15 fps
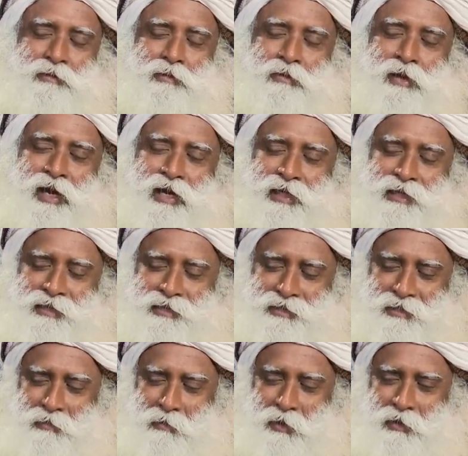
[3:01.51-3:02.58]
Why it is
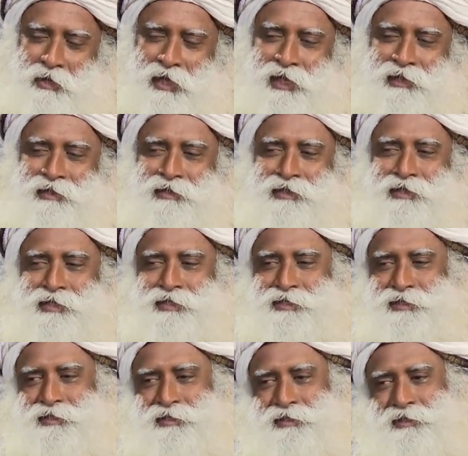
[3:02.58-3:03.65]
about health
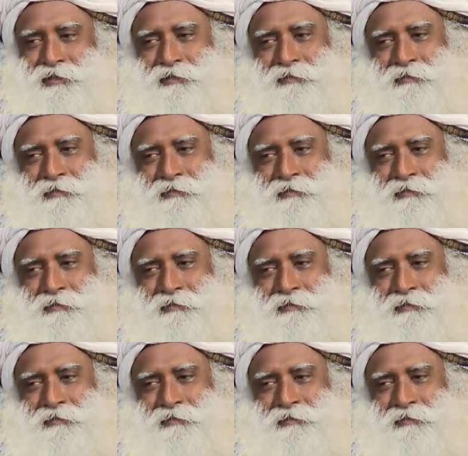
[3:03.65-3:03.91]
is,